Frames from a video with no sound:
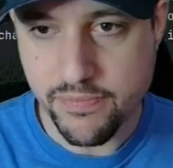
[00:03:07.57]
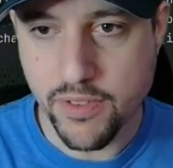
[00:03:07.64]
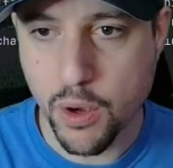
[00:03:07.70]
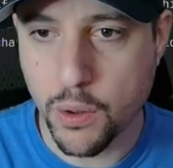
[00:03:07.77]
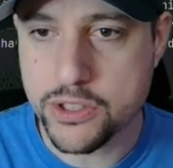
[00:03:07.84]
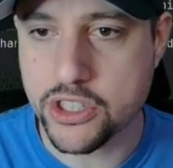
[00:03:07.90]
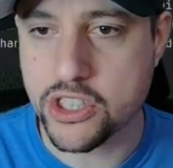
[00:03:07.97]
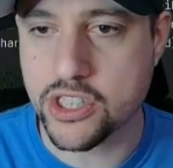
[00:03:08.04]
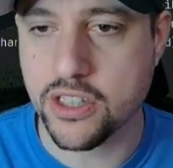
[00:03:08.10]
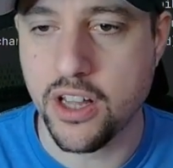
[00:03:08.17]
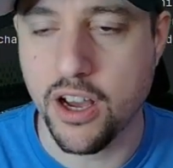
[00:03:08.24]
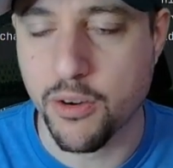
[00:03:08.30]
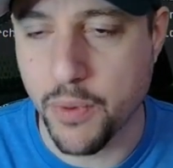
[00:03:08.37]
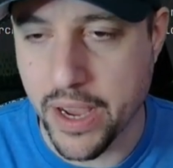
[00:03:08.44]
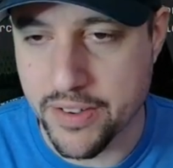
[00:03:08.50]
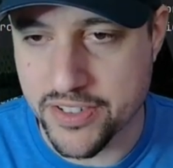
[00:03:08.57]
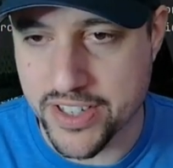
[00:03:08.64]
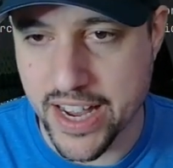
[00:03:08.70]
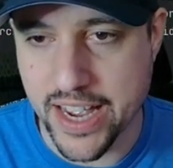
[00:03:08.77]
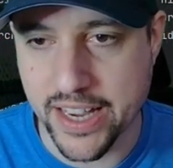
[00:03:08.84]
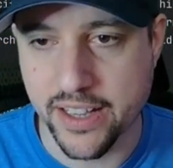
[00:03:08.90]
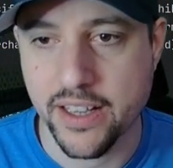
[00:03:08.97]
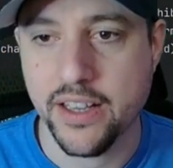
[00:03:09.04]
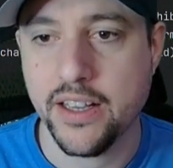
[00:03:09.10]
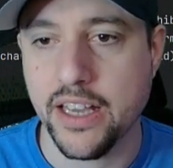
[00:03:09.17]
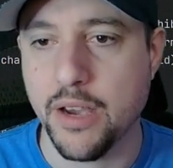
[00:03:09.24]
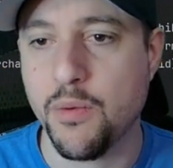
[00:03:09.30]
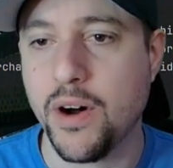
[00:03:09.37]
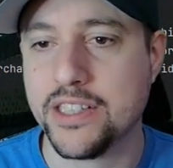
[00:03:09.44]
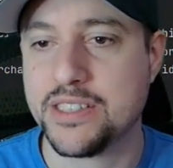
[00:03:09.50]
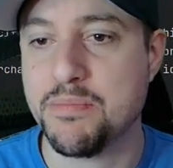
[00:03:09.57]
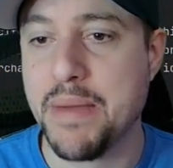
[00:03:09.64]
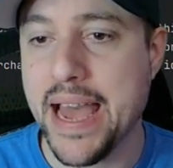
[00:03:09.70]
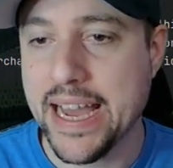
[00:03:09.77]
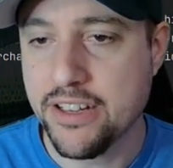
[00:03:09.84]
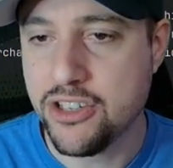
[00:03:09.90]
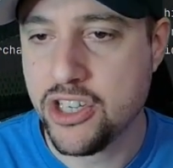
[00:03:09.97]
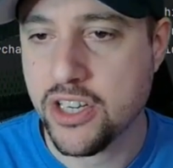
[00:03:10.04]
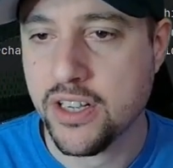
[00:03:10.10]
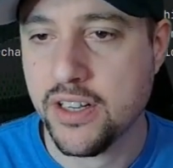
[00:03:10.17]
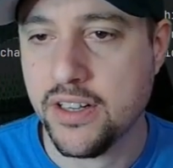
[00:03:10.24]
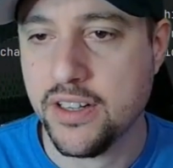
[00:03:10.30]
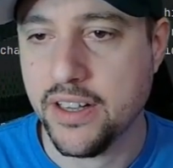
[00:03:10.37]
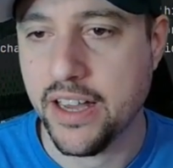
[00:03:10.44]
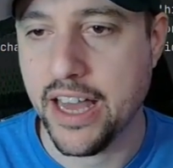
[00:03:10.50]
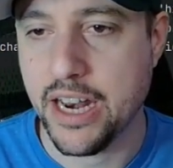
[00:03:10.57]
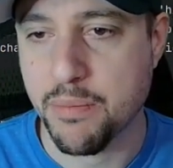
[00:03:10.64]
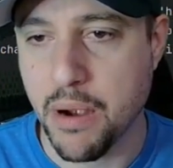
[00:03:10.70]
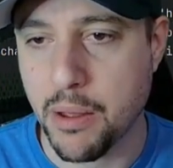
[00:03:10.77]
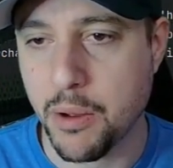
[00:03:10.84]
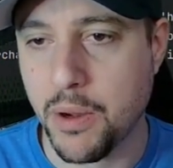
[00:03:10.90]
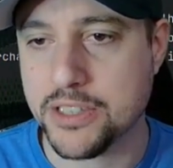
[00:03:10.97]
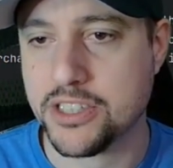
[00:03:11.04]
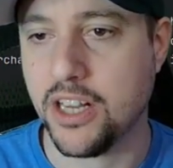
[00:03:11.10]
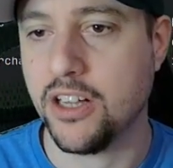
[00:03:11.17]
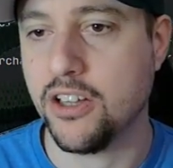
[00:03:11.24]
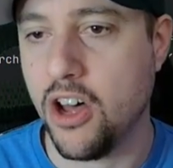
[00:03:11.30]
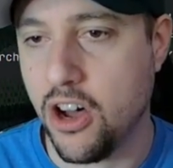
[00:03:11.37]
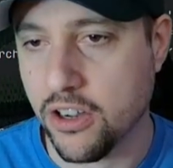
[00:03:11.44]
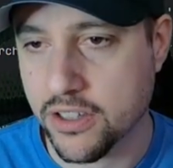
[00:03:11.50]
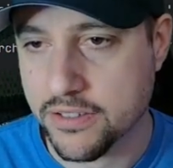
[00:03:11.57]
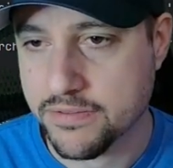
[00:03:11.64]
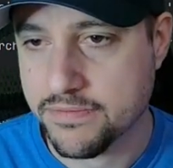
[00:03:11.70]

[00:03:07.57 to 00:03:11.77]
which is just a long way of saying it wants match and it probably wants along